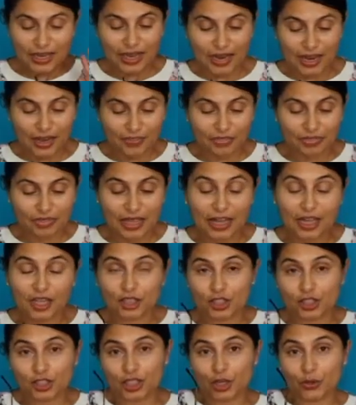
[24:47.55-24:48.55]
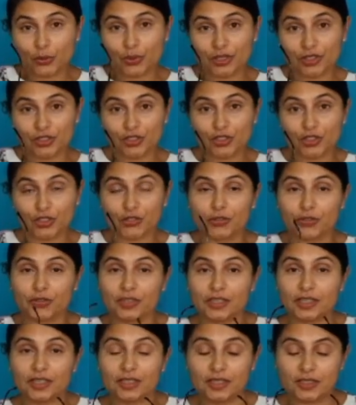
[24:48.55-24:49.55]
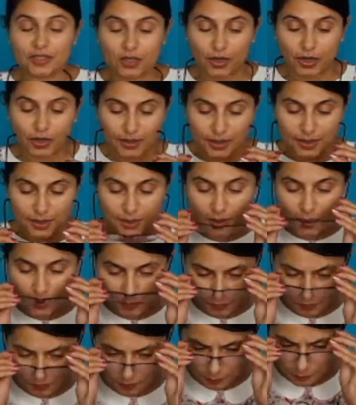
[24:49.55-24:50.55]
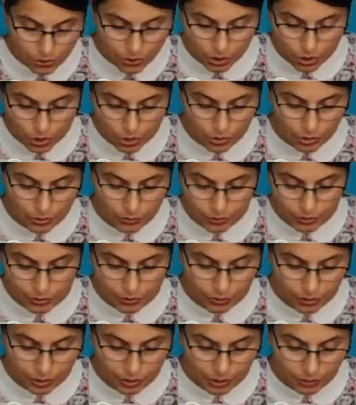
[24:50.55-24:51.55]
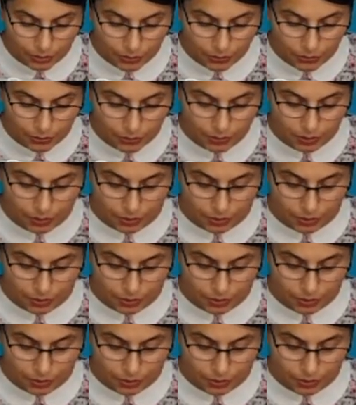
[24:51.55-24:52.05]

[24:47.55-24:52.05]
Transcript: and that will sew into the side seam. Secure it with your needle.